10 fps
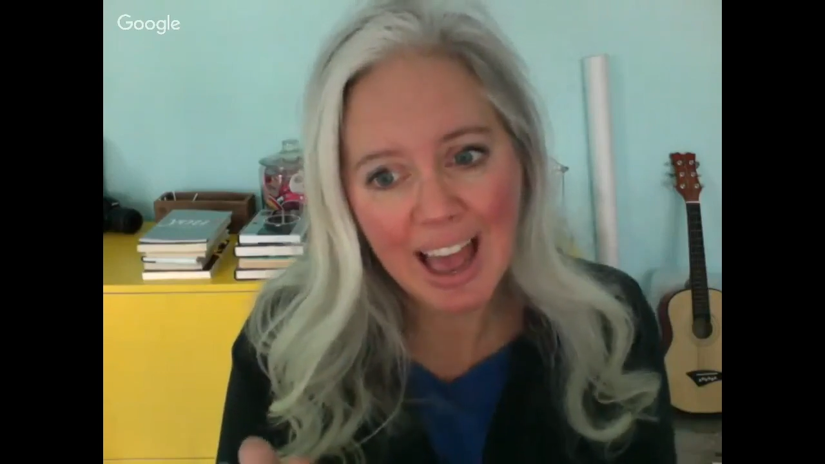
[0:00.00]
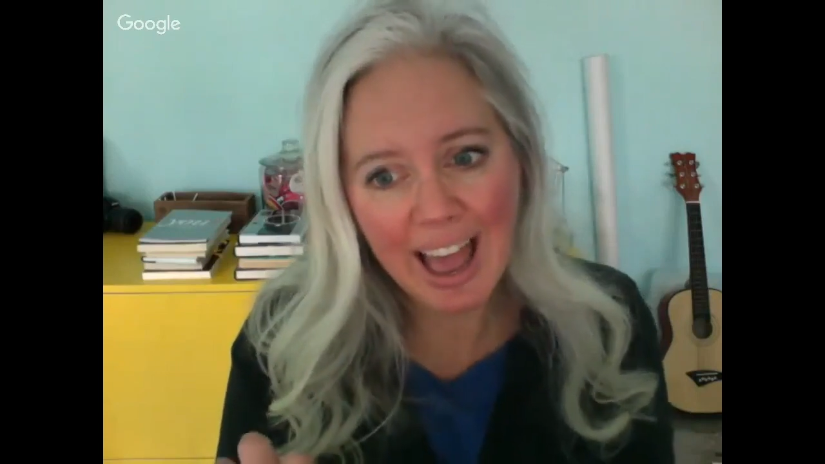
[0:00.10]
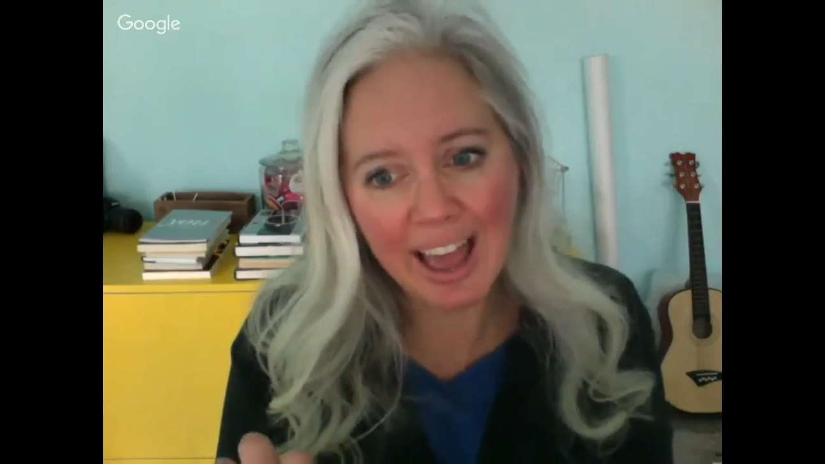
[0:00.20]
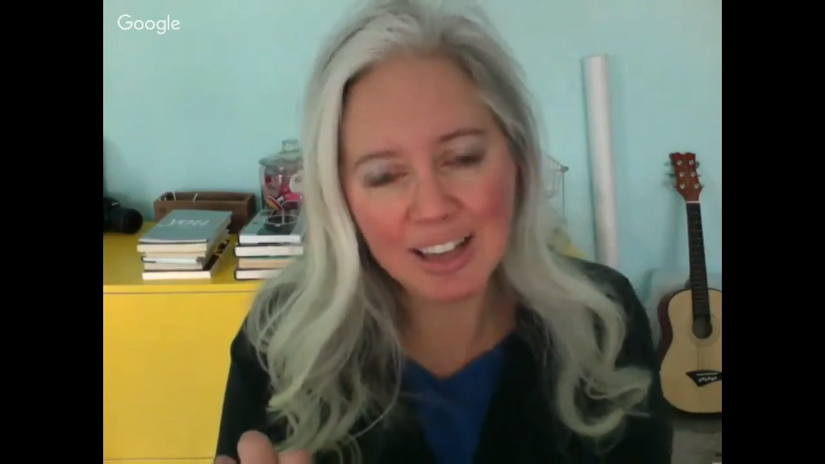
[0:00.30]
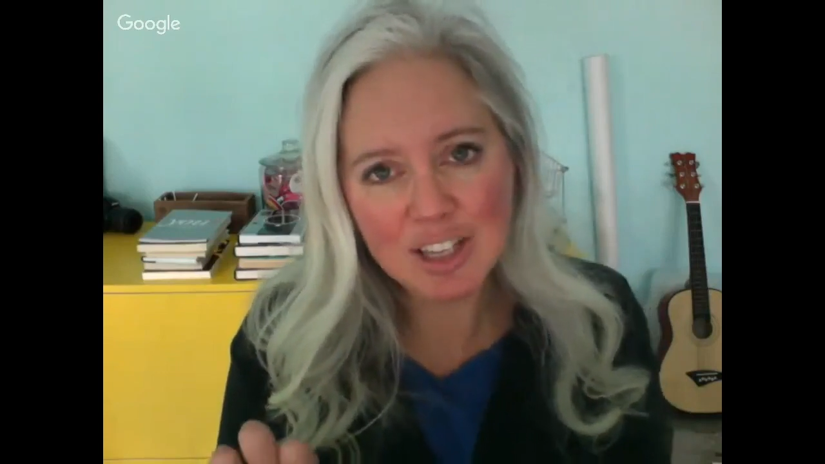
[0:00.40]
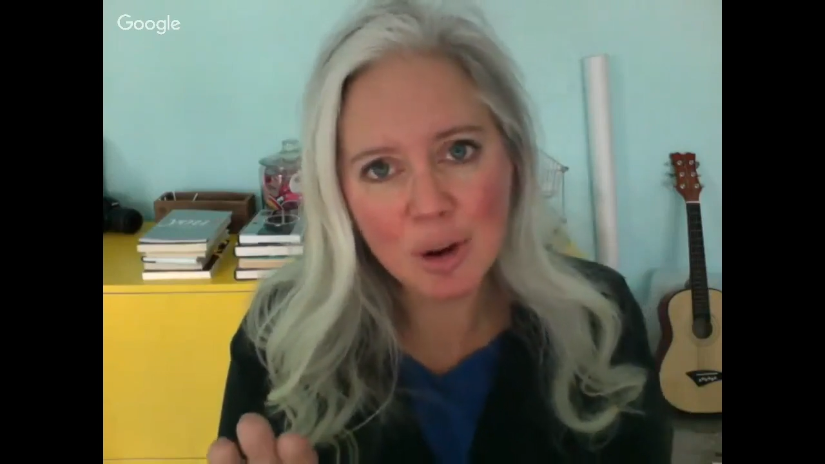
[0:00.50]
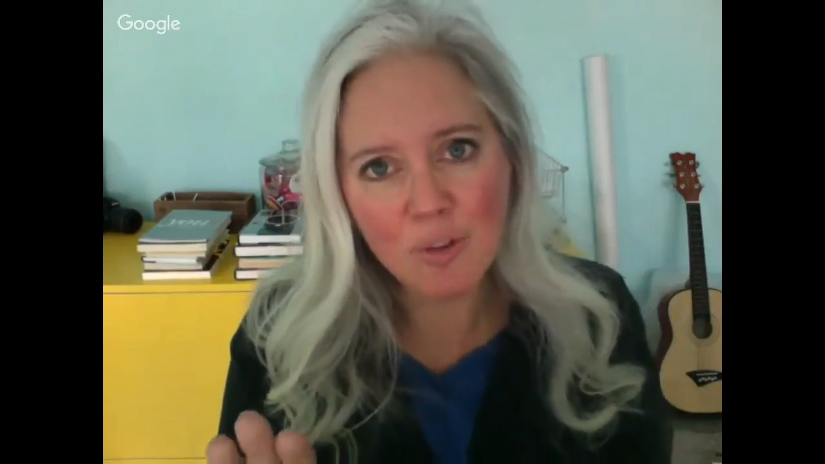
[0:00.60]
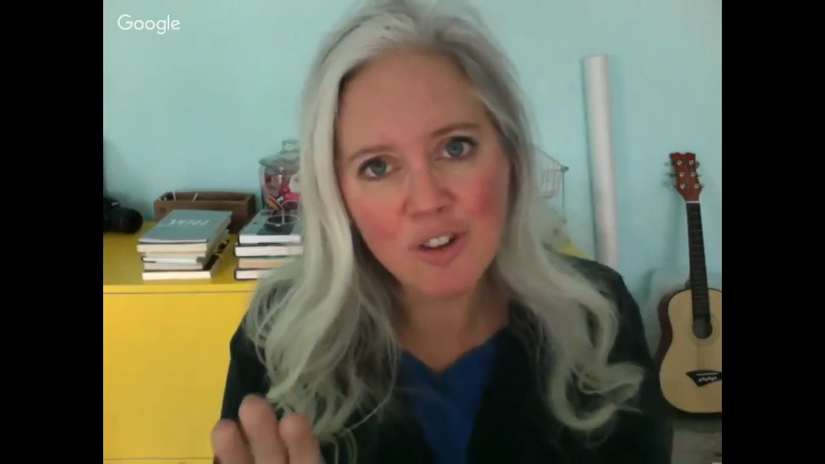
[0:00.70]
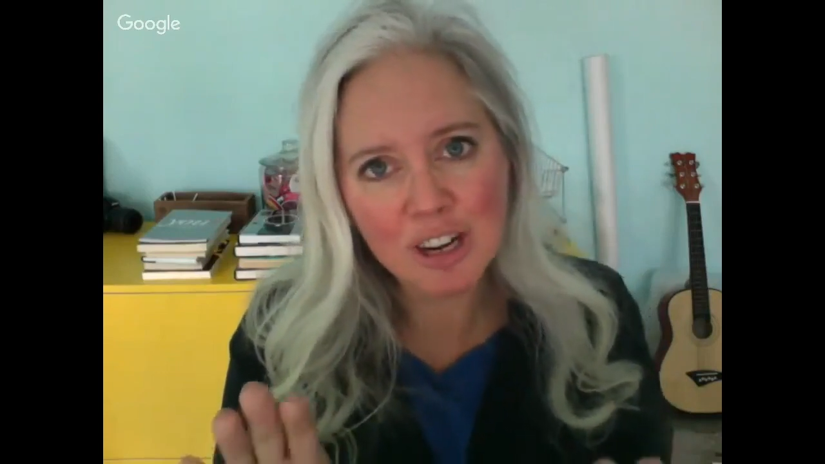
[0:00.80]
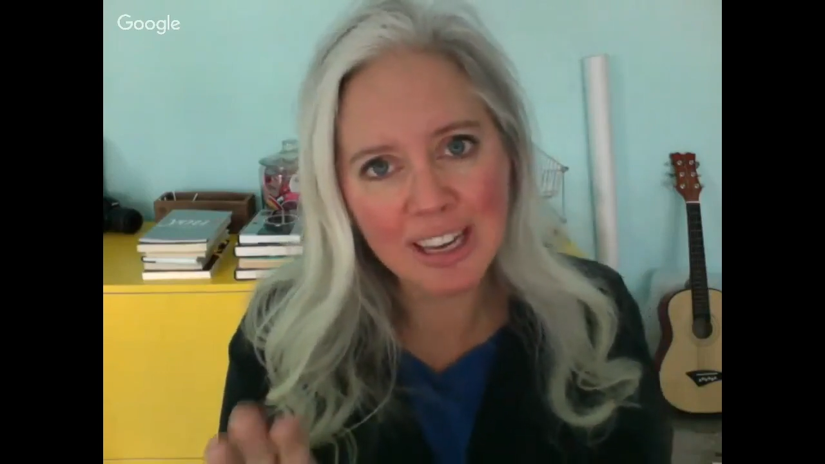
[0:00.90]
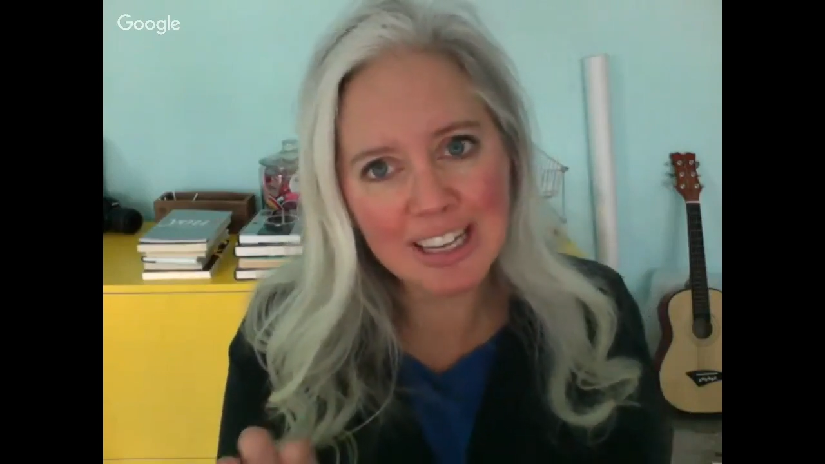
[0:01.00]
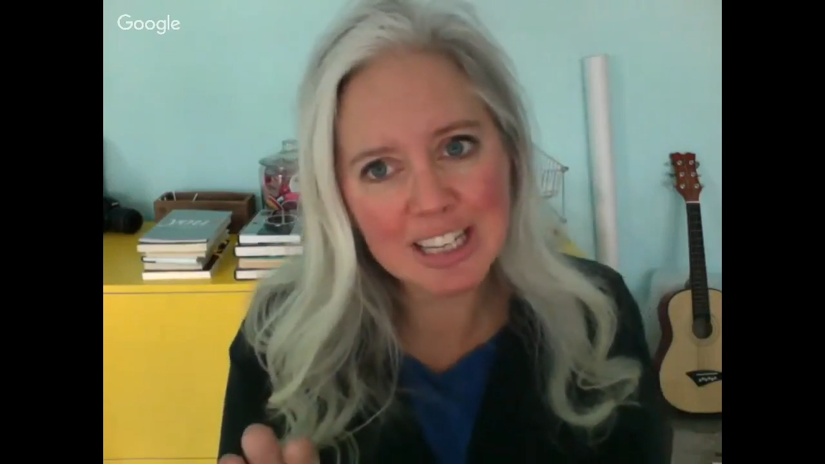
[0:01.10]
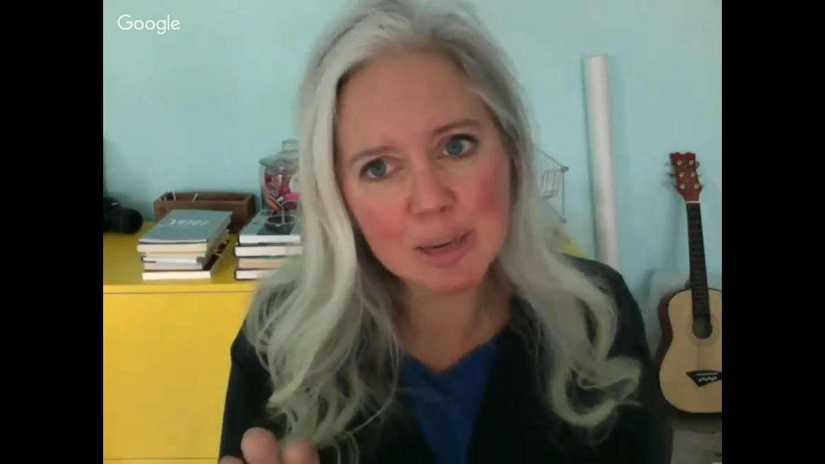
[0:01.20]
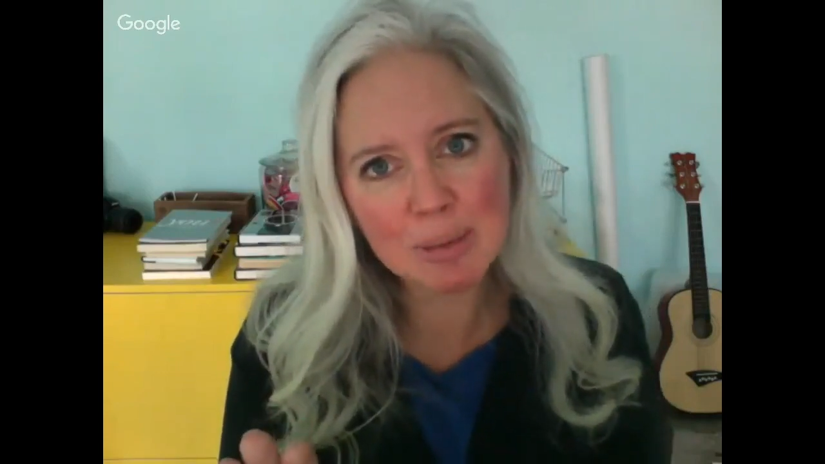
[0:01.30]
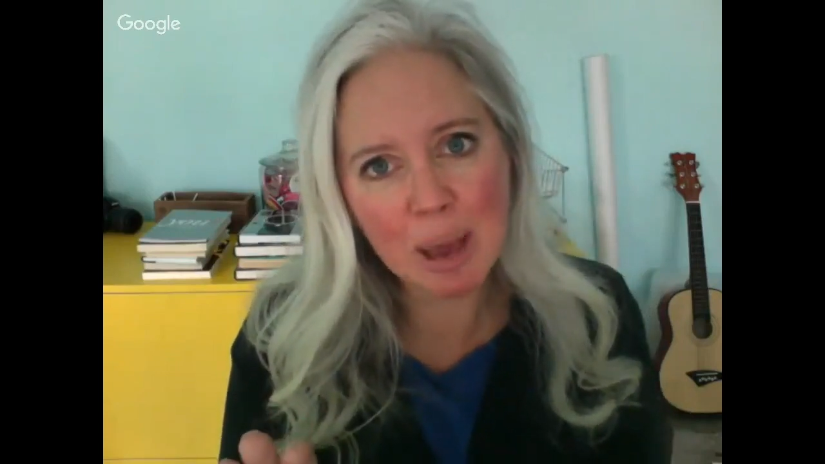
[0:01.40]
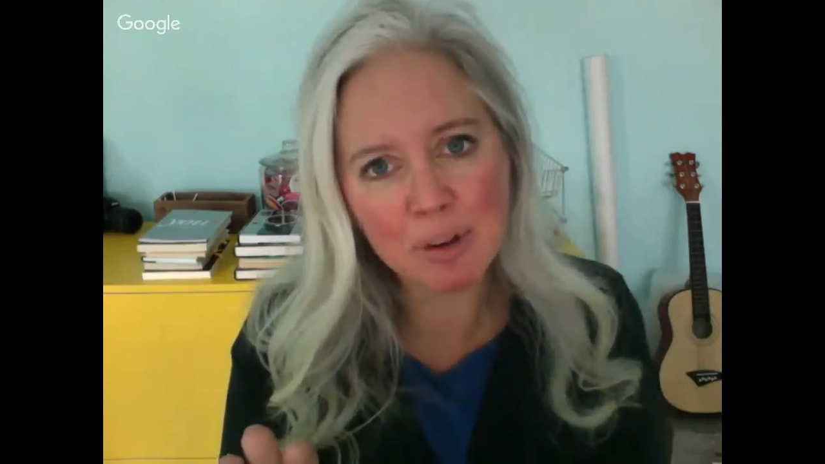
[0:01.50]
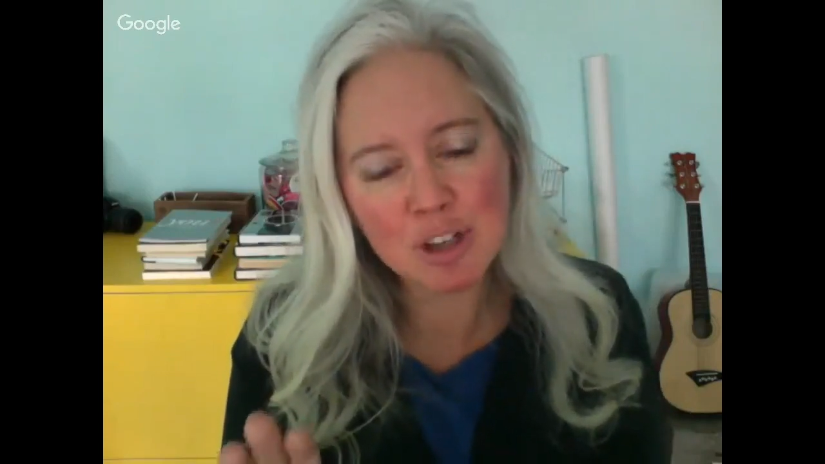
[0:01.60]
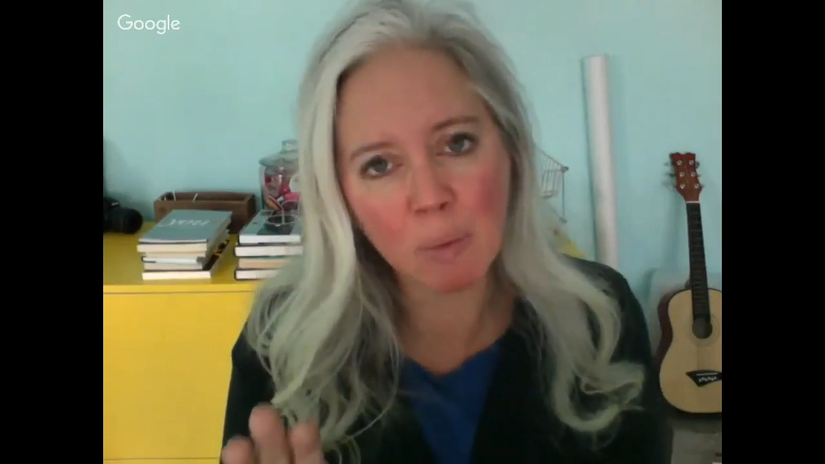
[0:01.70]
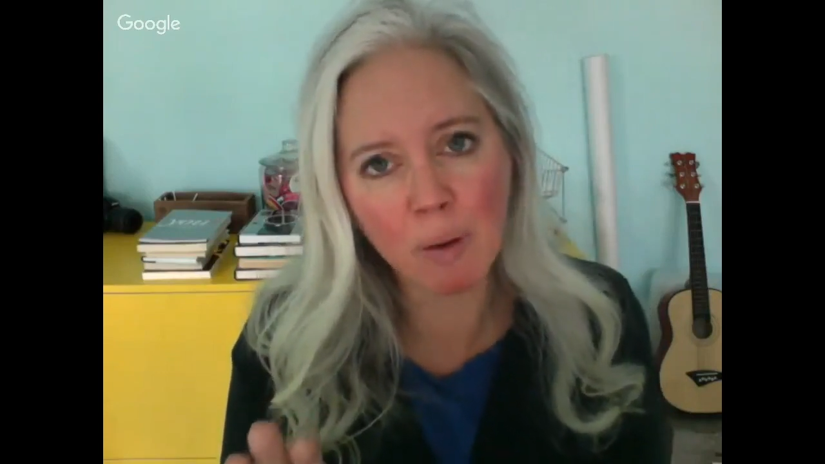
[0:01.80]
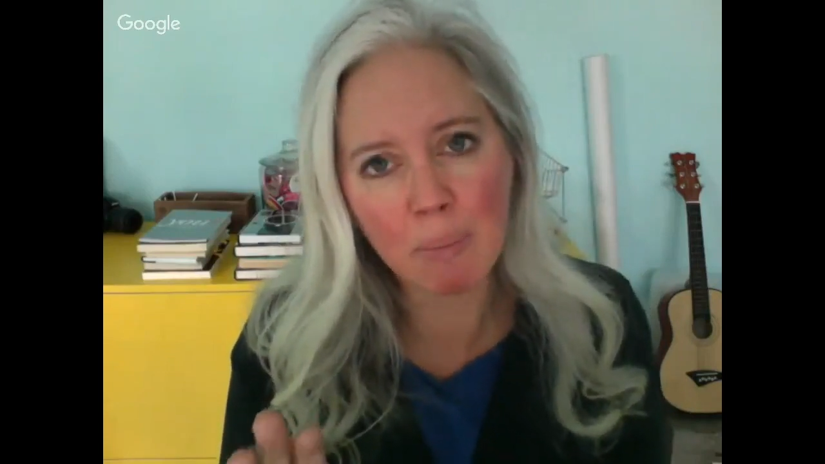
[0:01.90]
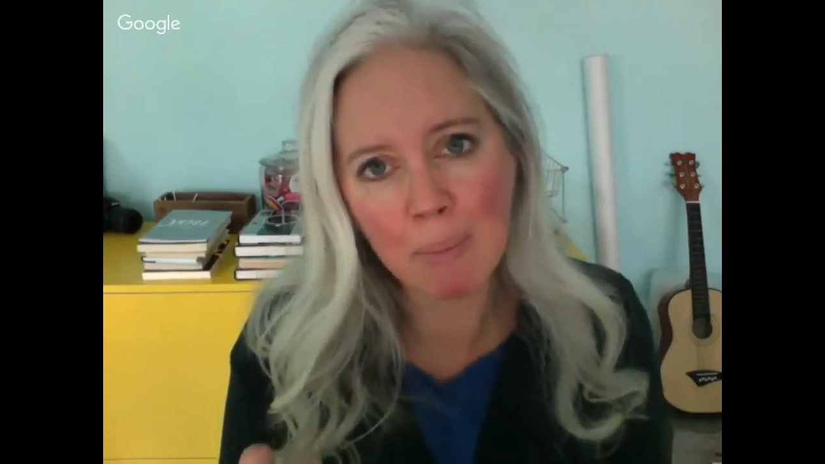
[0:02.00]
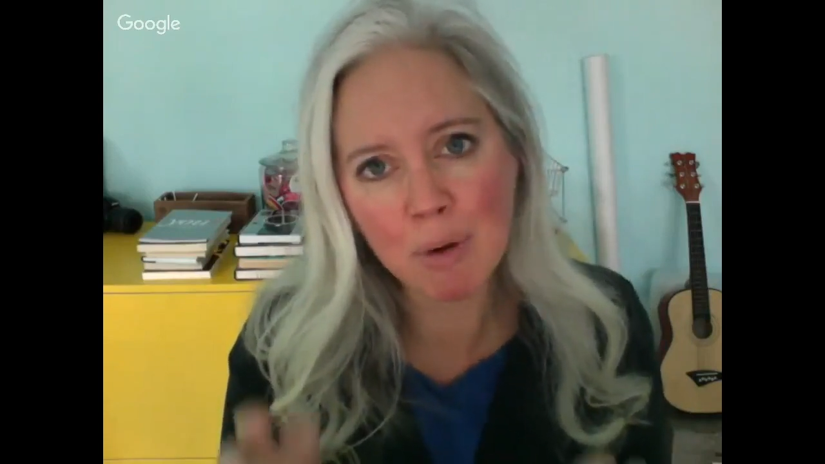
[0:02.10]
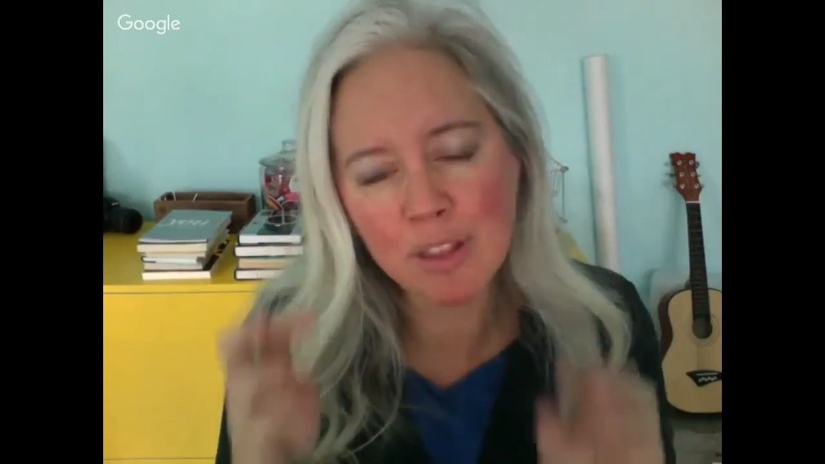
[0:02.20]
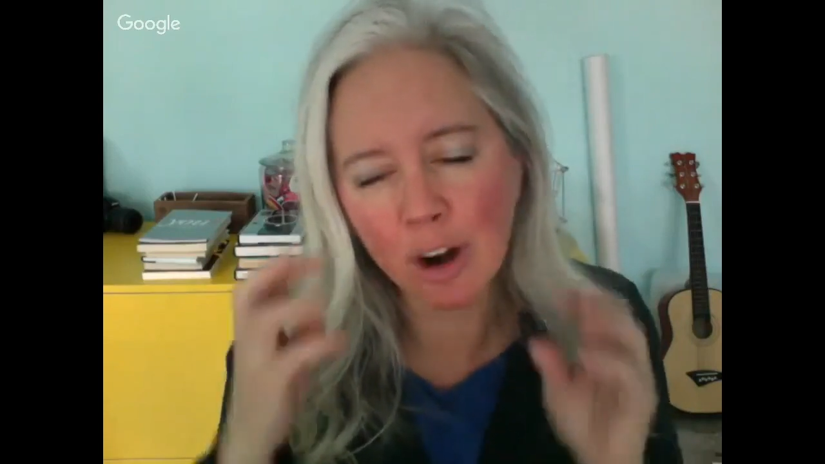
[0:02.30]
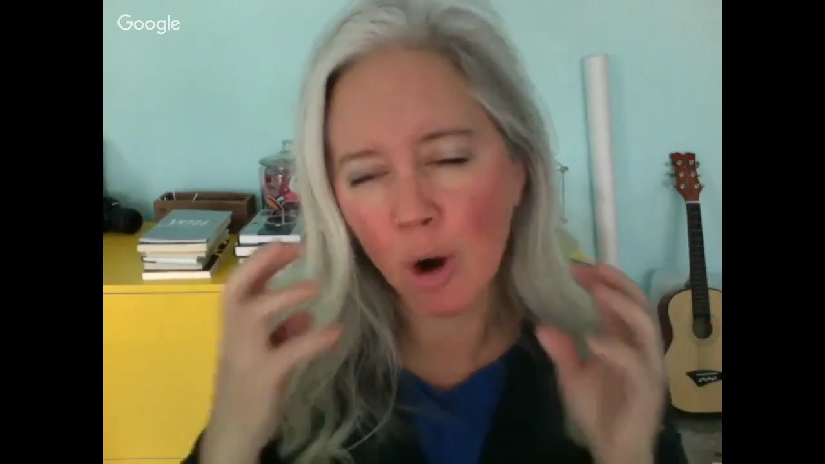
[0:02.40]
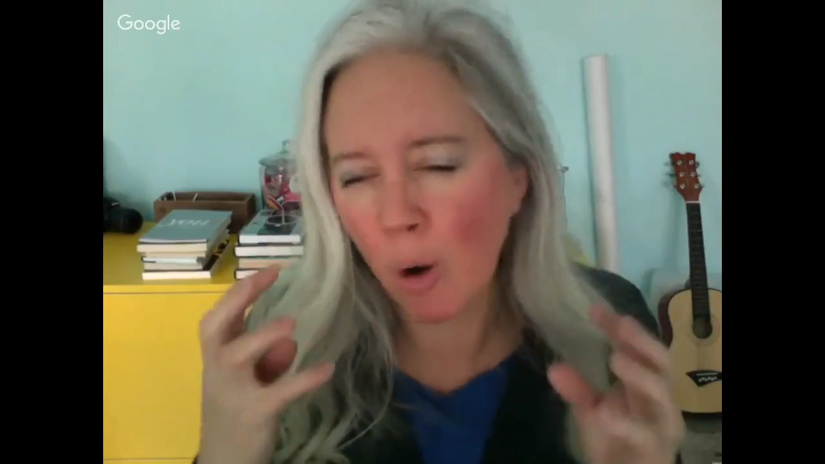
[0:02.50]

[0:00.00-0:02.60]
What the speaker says: And so for kids to be able to remember their